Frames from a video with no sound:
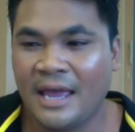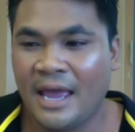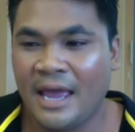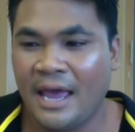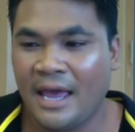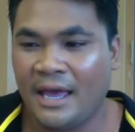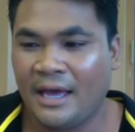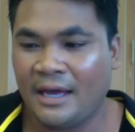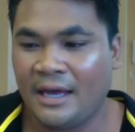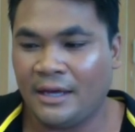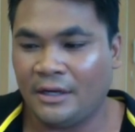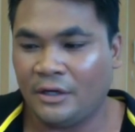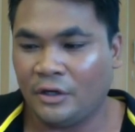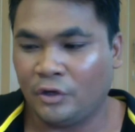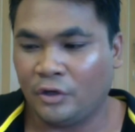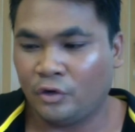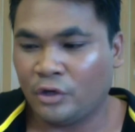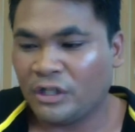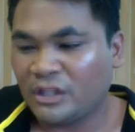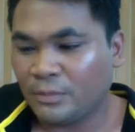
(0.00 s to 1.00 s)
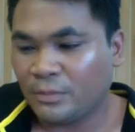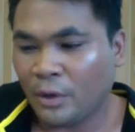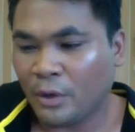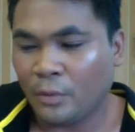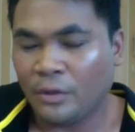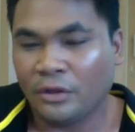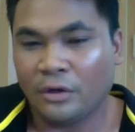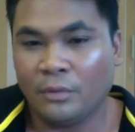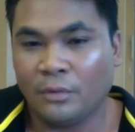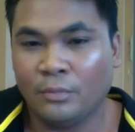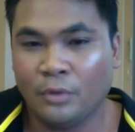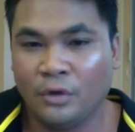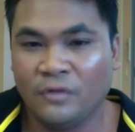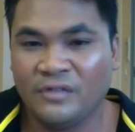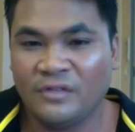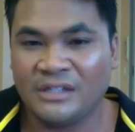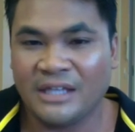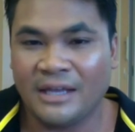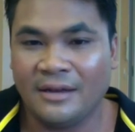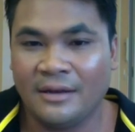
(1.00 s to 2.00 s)
and crisper with their
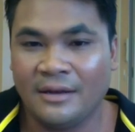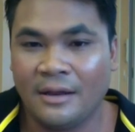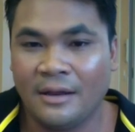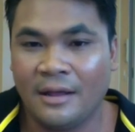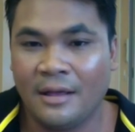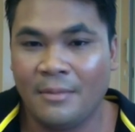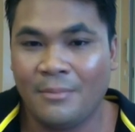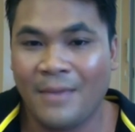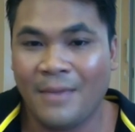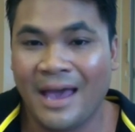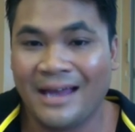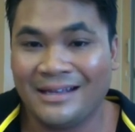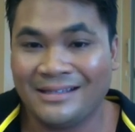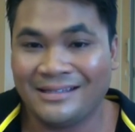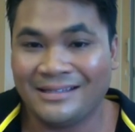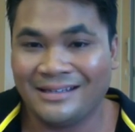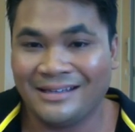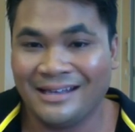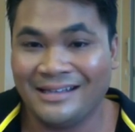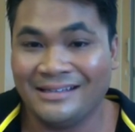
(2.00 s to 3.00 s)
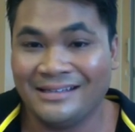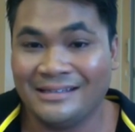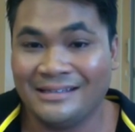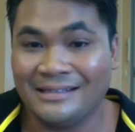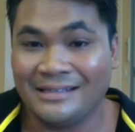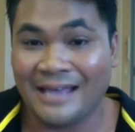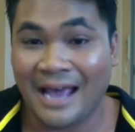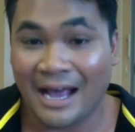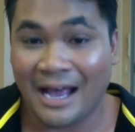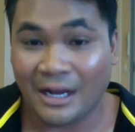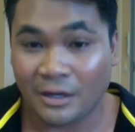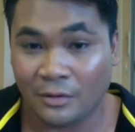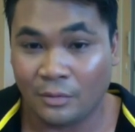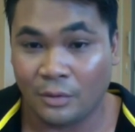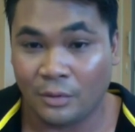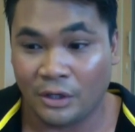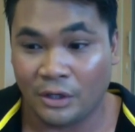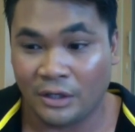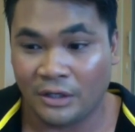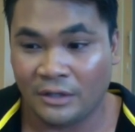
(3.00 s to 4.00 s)
moves than Madison and Zach
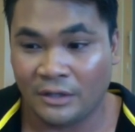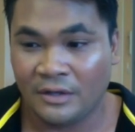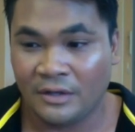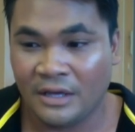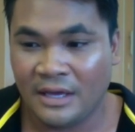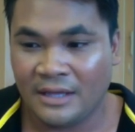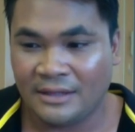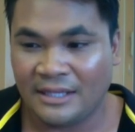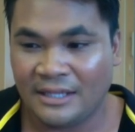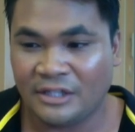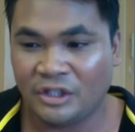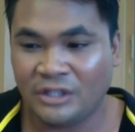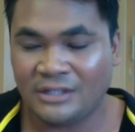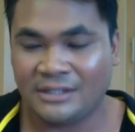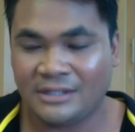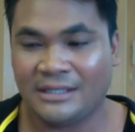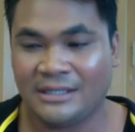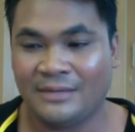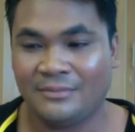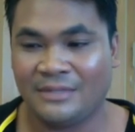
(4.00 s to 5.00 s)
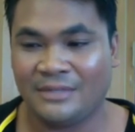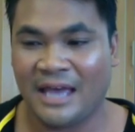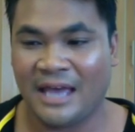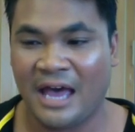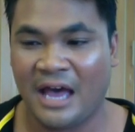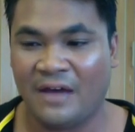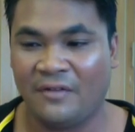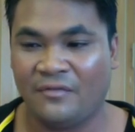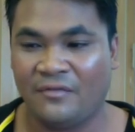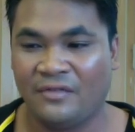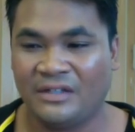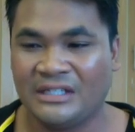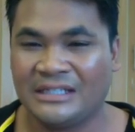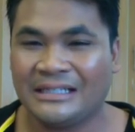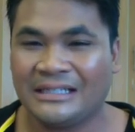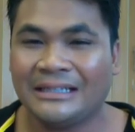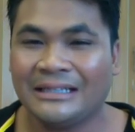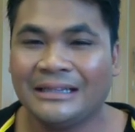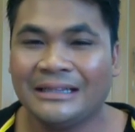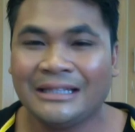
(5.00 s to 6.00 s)
were. They just seemed to have just
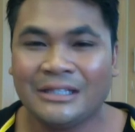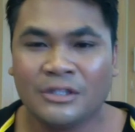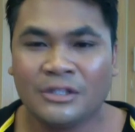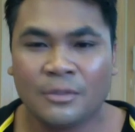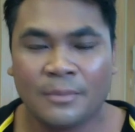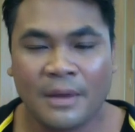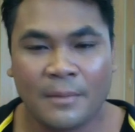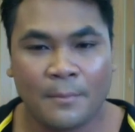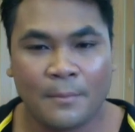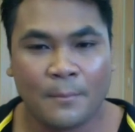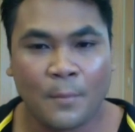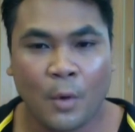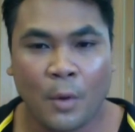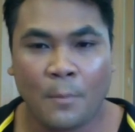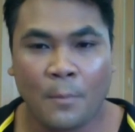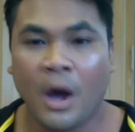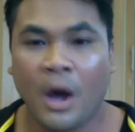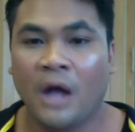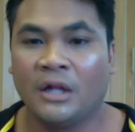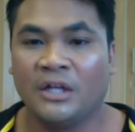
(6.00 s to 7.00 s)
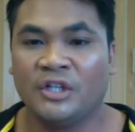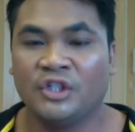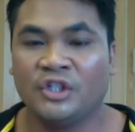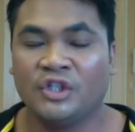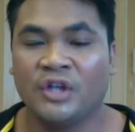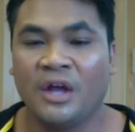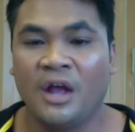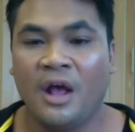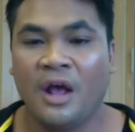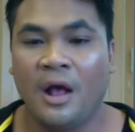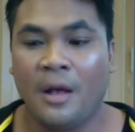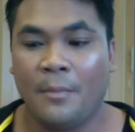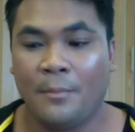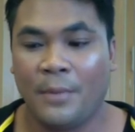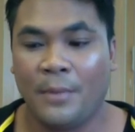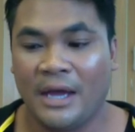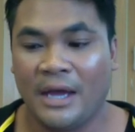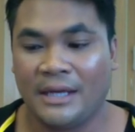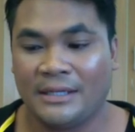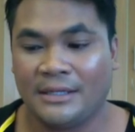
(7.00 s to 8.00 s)
a little bit more polish,
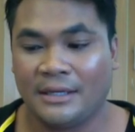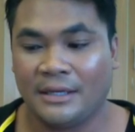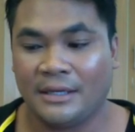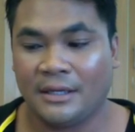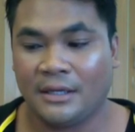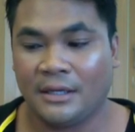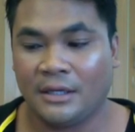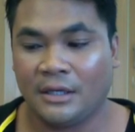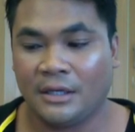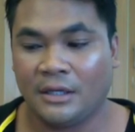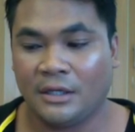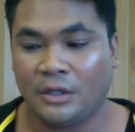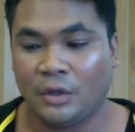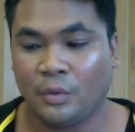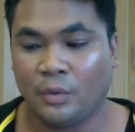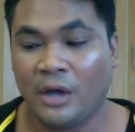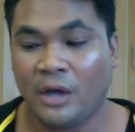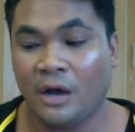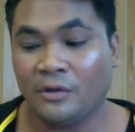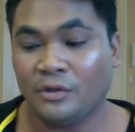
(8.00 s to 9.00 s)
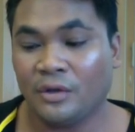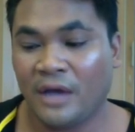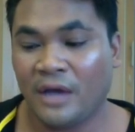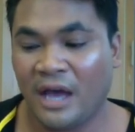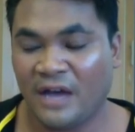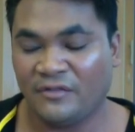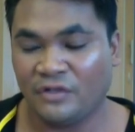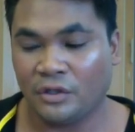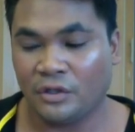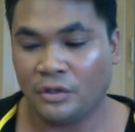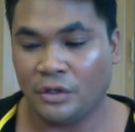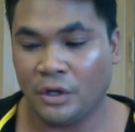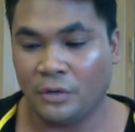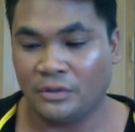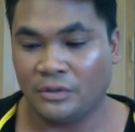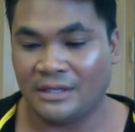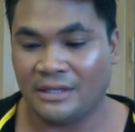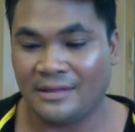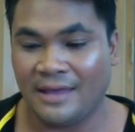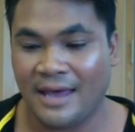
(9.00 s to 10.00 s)
but we also have to
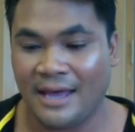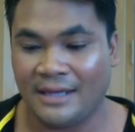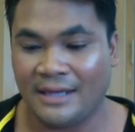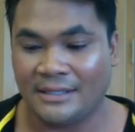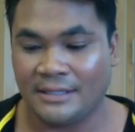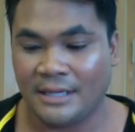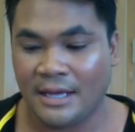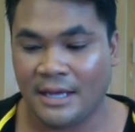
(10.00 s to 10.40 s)
note that